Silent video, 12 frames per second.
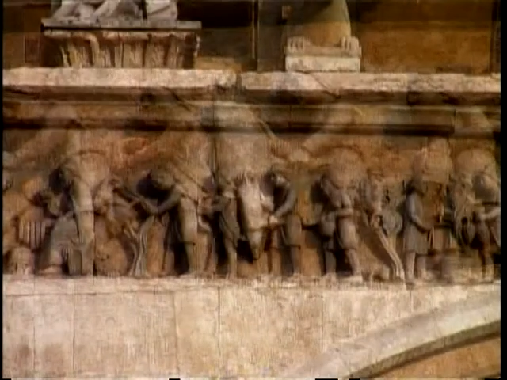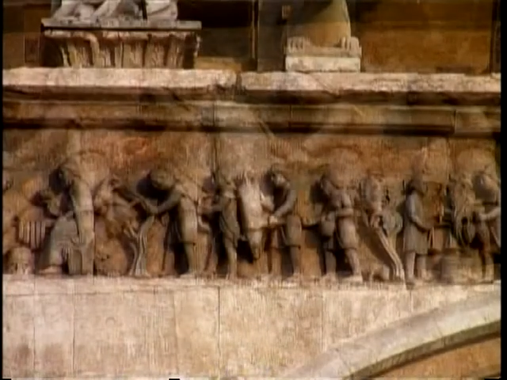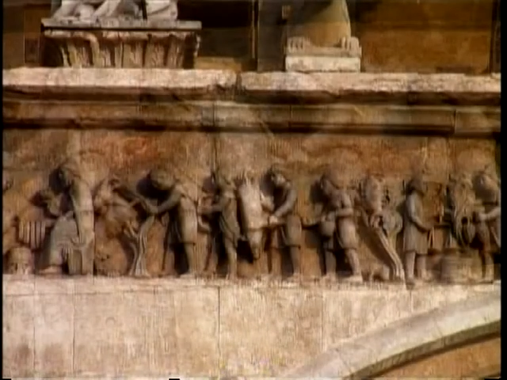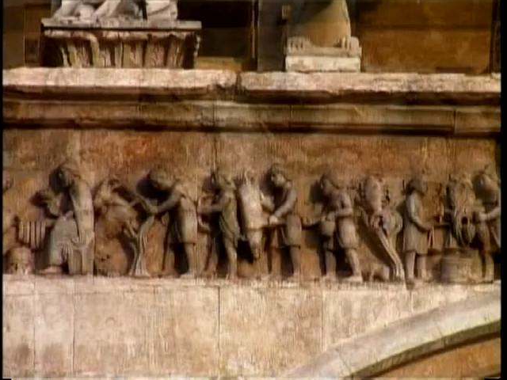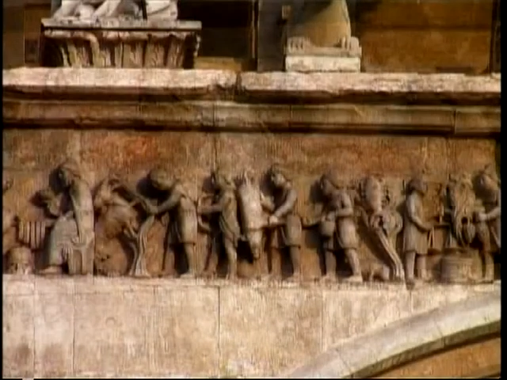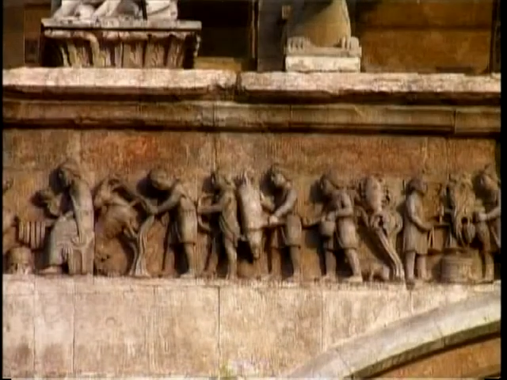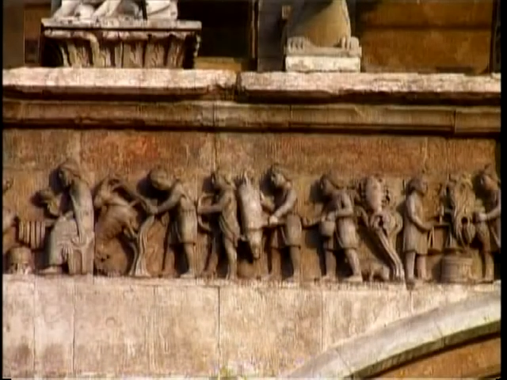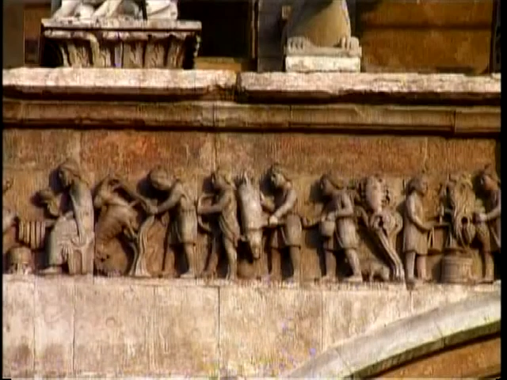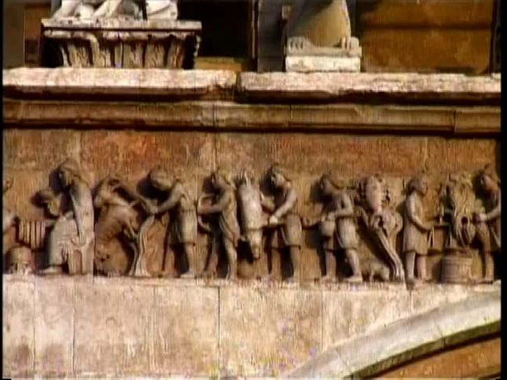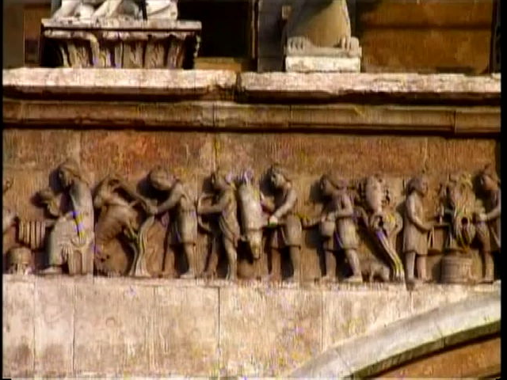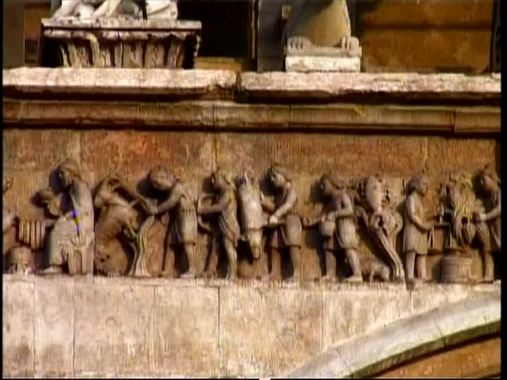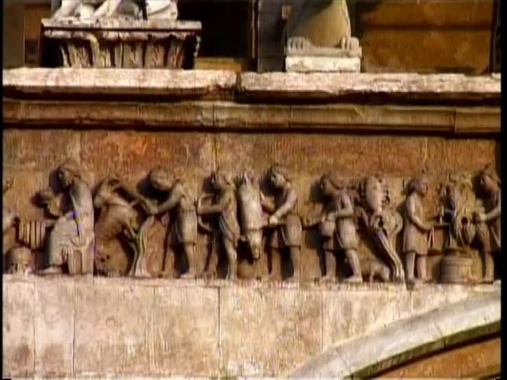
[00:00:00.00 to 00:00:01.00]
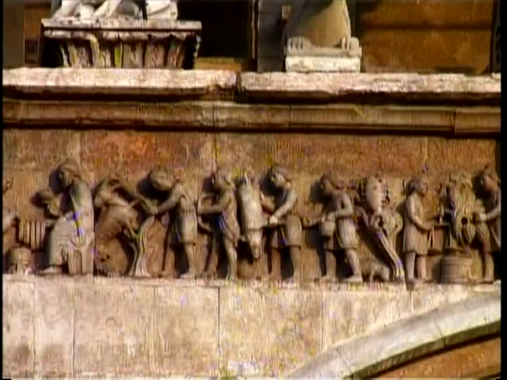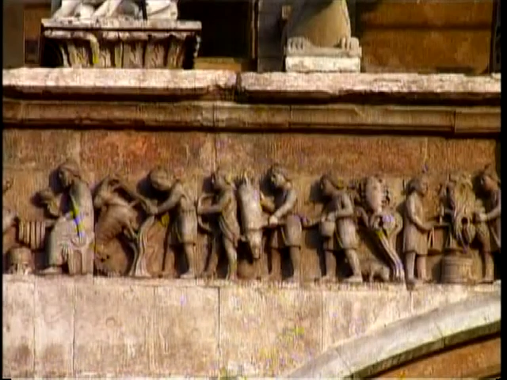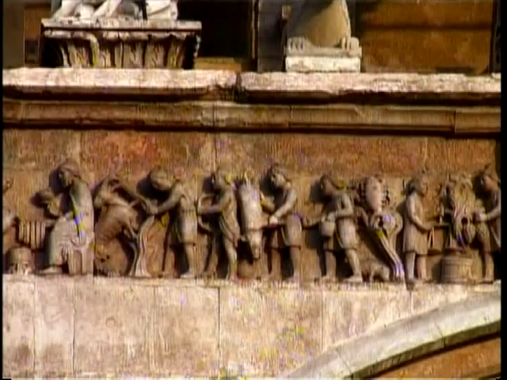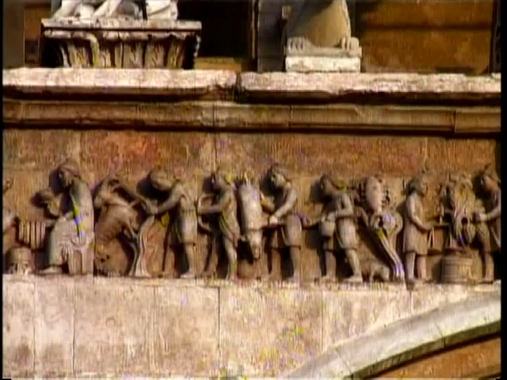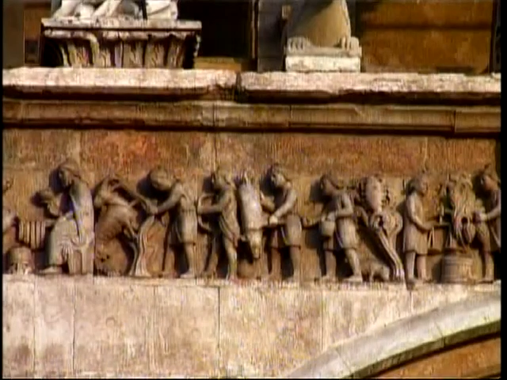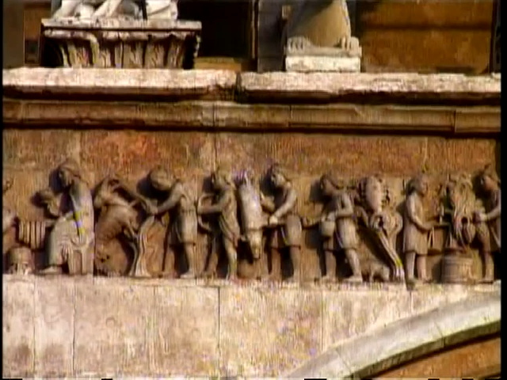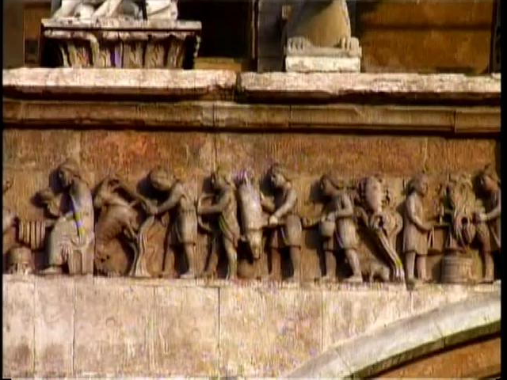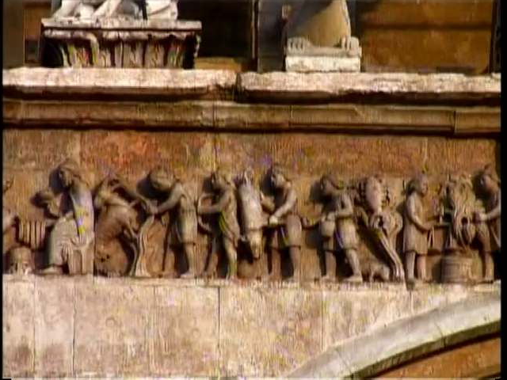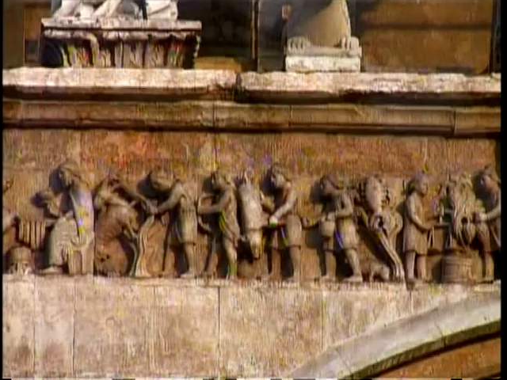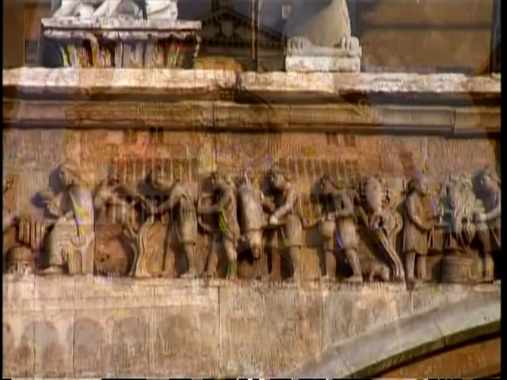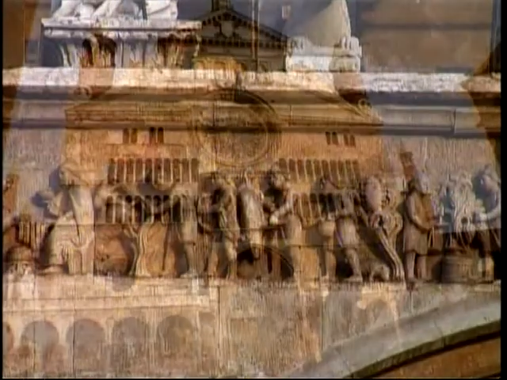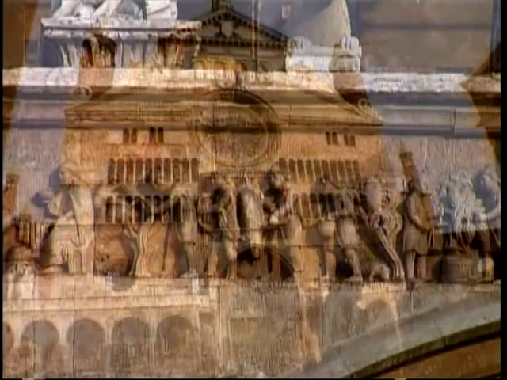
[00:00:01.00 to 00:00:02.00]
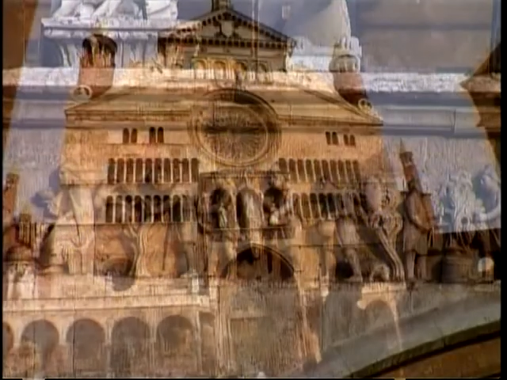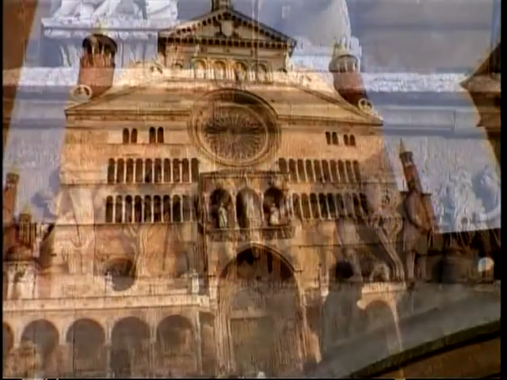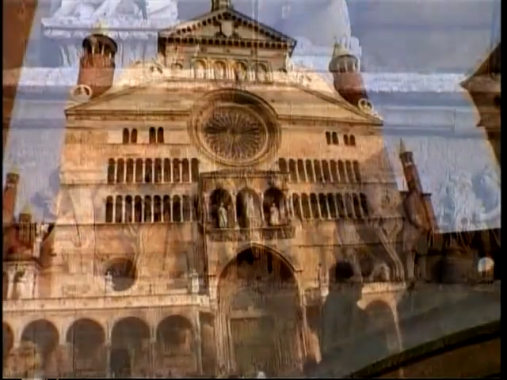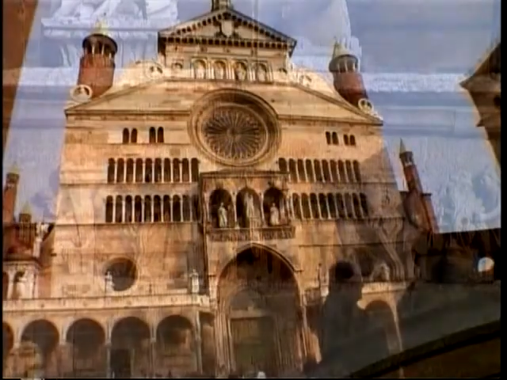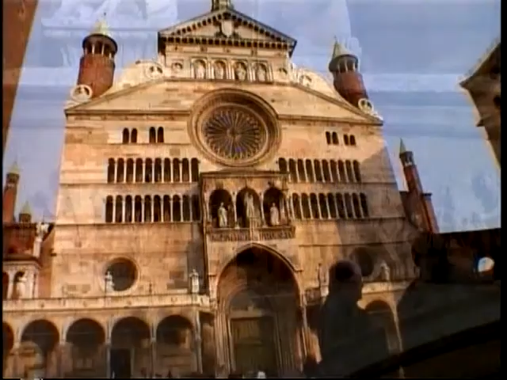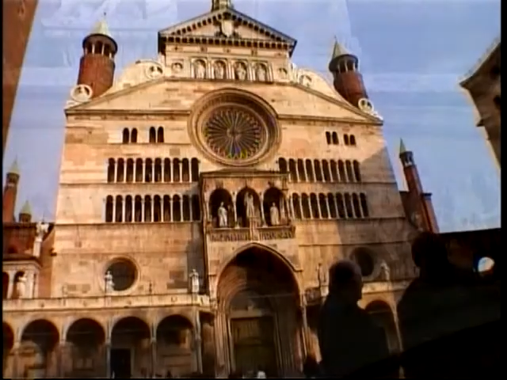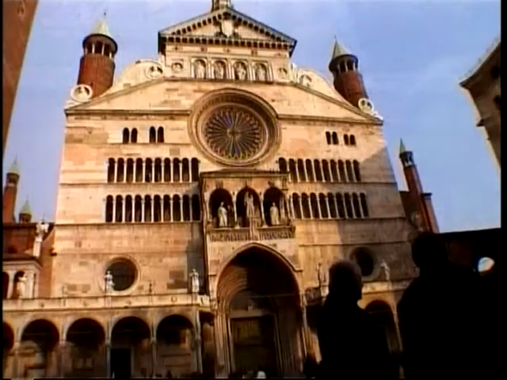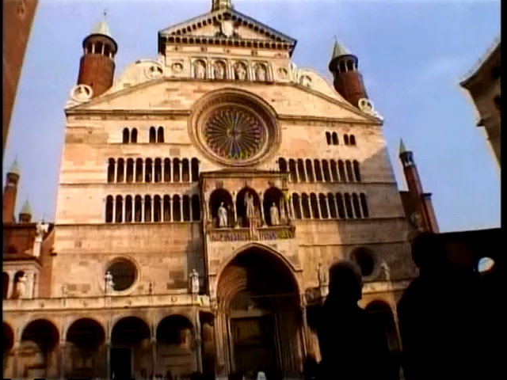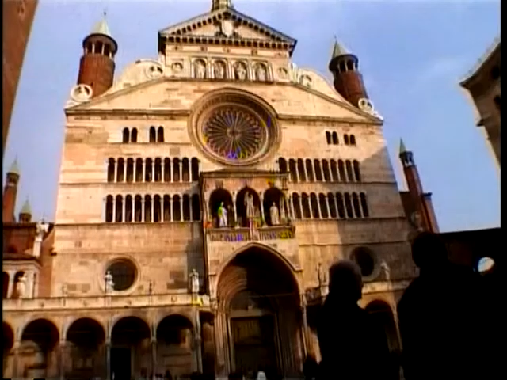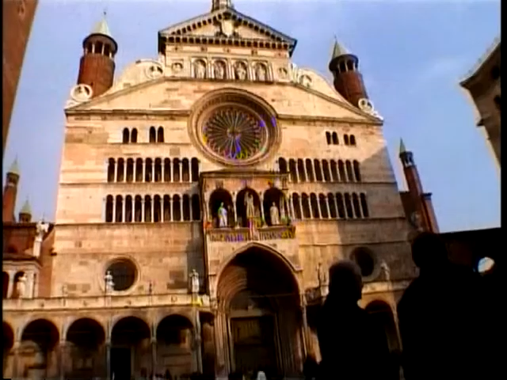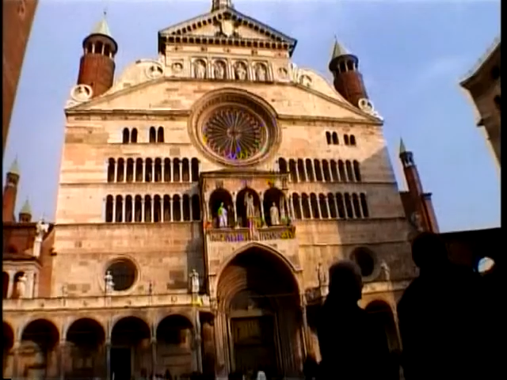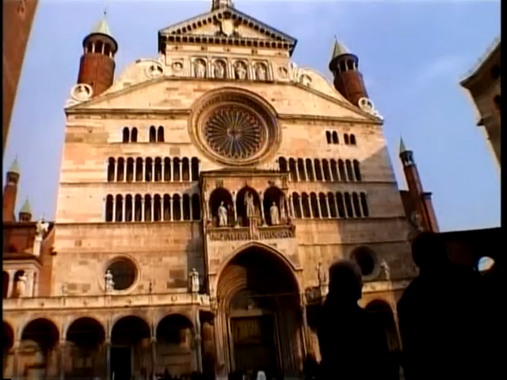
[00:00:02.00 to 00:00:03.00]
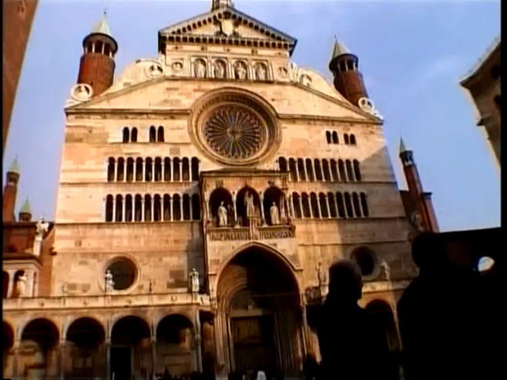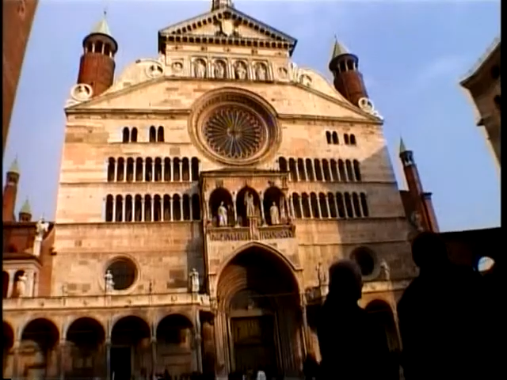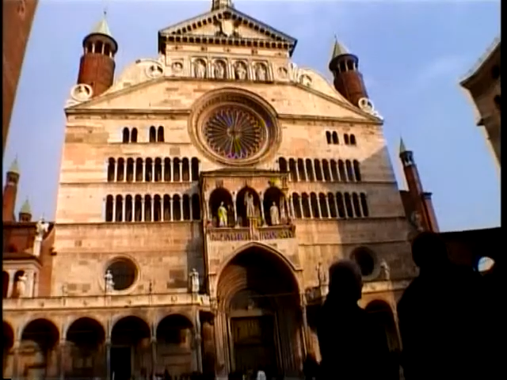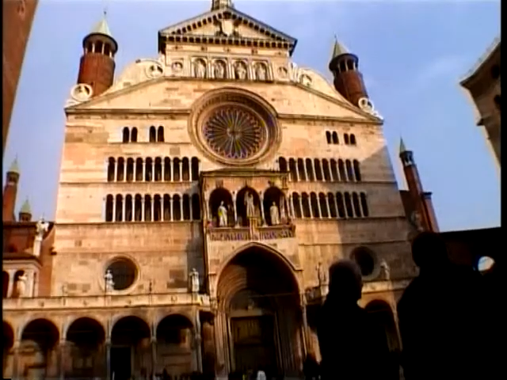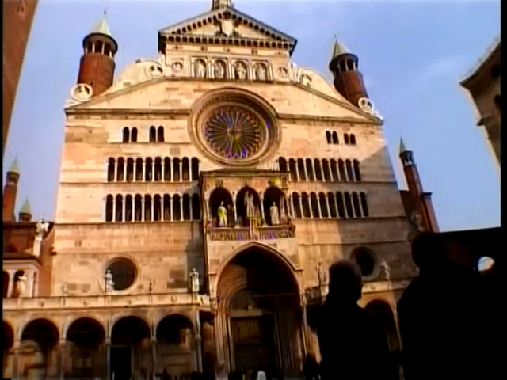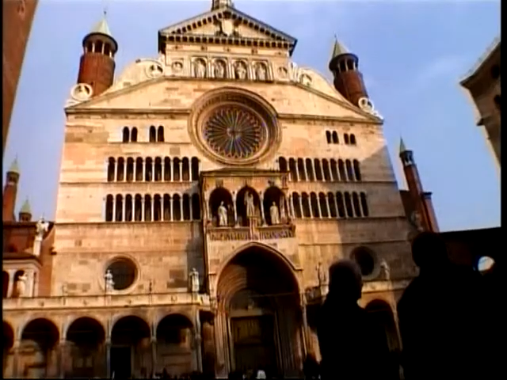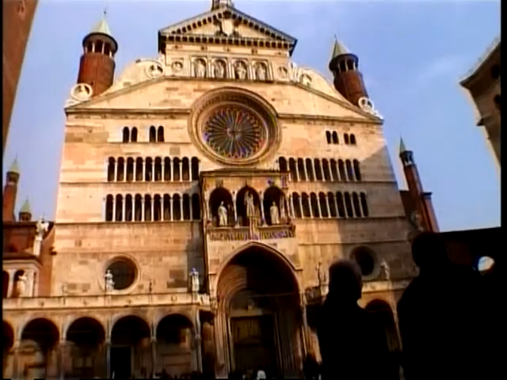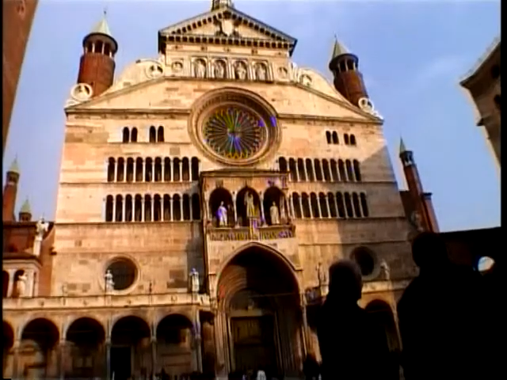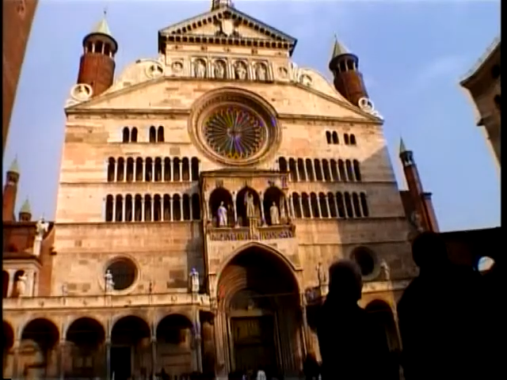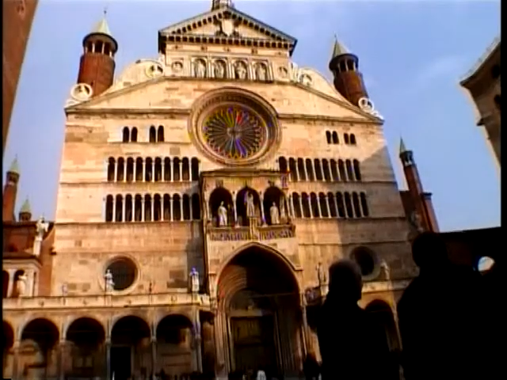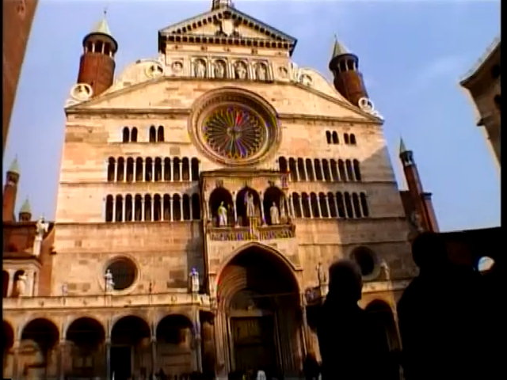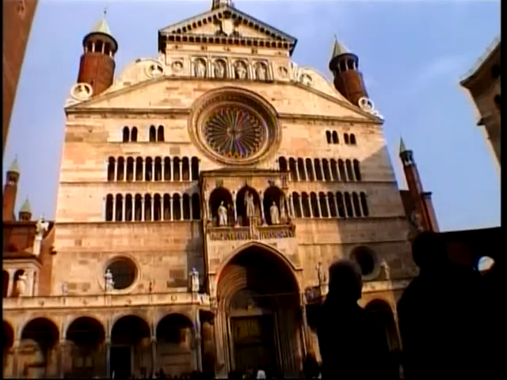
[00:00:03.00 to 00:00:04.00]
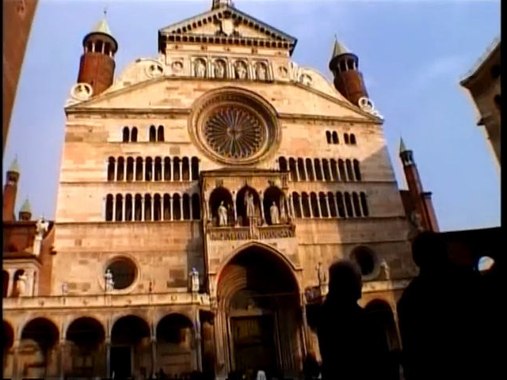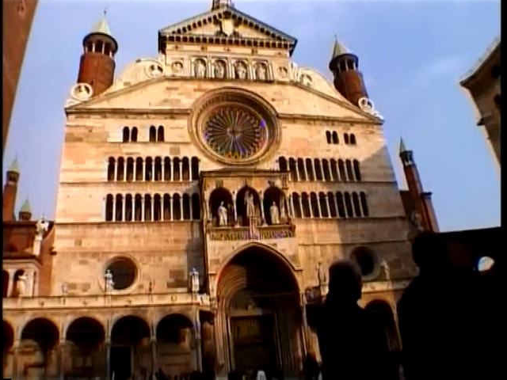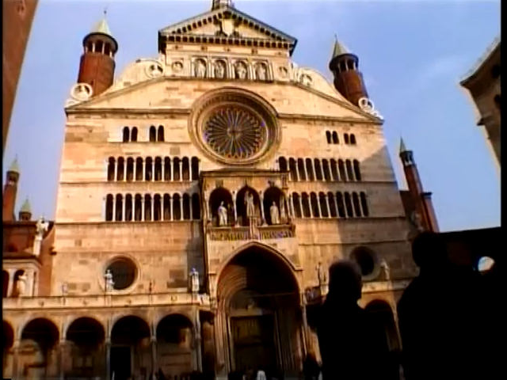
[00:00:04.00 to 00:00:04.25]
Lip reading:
Nobody's mouth can be seen.